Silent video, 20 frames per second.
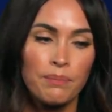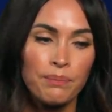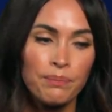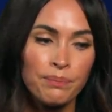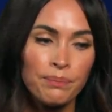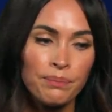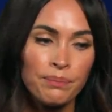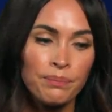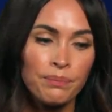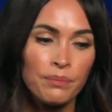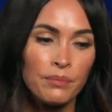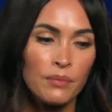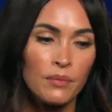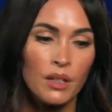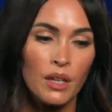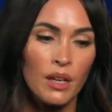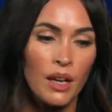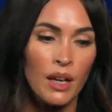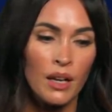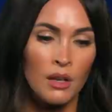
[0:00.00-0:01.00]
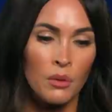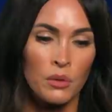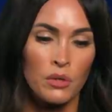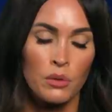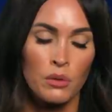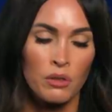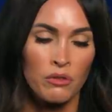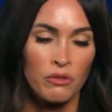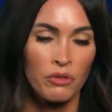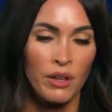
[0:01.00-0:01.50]
and it was
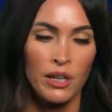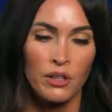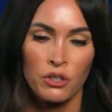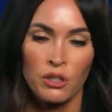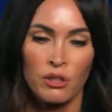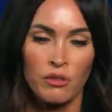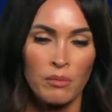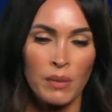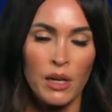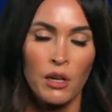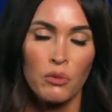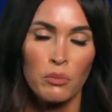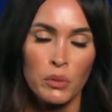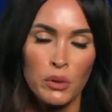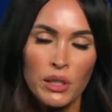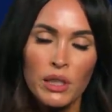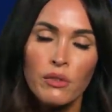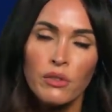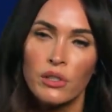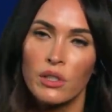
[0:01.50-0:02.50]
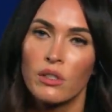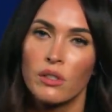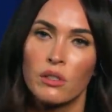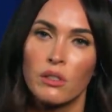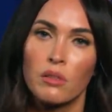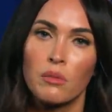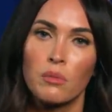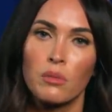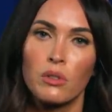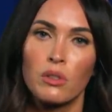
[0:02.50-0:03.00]
a reflection of my own belief
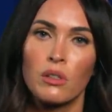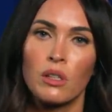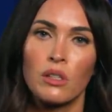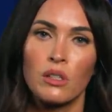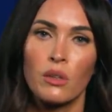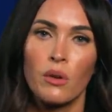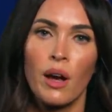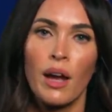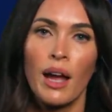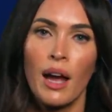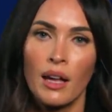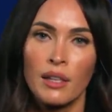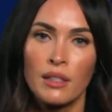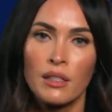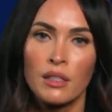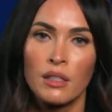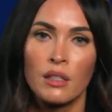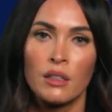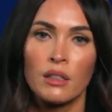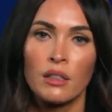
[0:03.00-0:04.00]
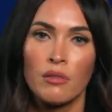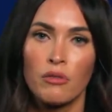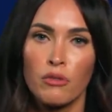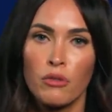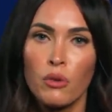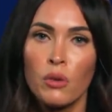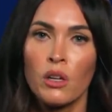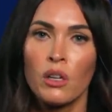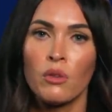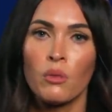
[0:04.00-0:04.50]
systems. And so I had to live
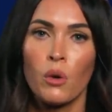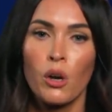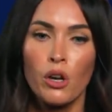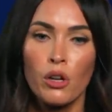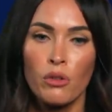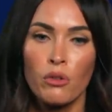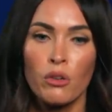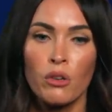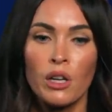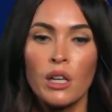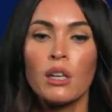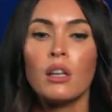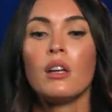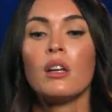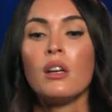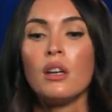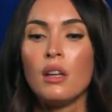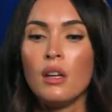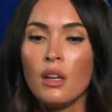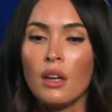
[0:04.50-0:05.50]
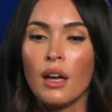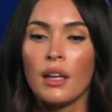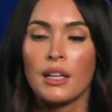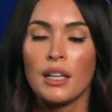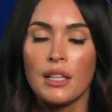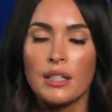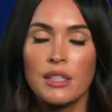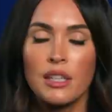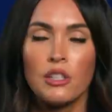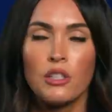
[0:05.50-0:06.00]
through it and work through it and
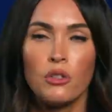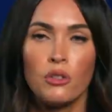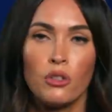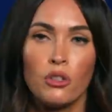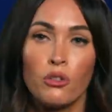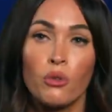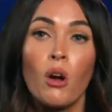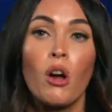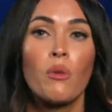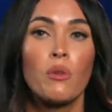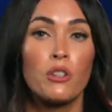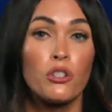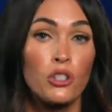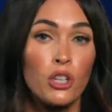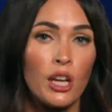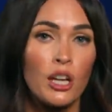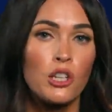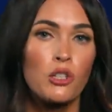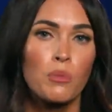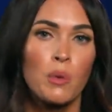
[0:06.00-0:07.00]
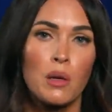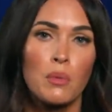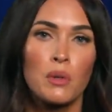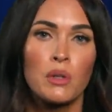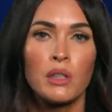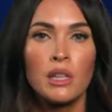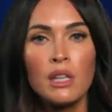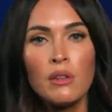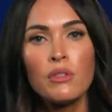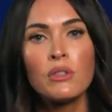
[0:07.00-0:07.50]
continue to grow and change my
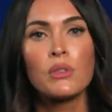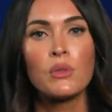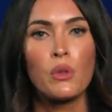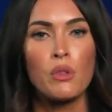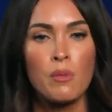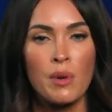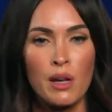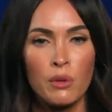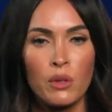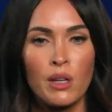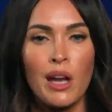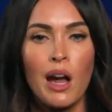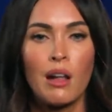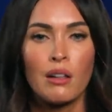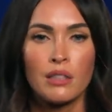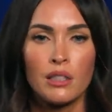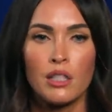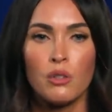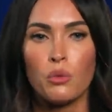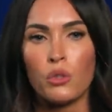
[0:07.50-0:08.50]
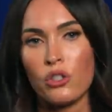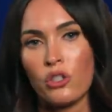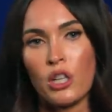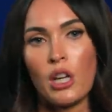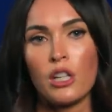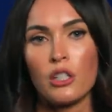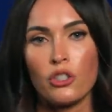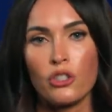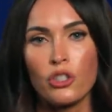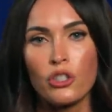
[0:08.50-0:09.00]
beliefs so that my reality would
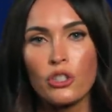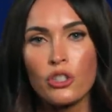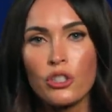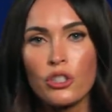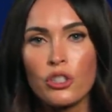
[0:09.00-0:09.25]
change.